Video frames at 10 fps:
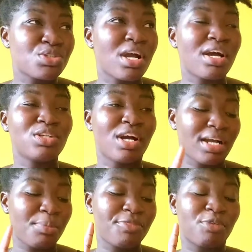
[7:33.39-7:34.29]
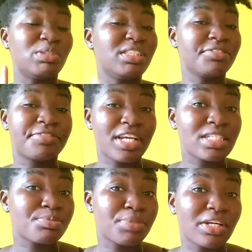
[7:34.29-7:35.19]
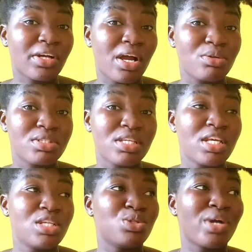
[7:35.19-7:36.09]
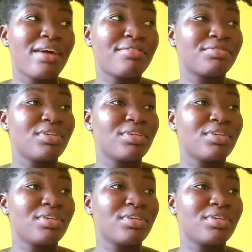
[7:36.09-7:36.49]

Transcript: You are coming from different backgrounds. You have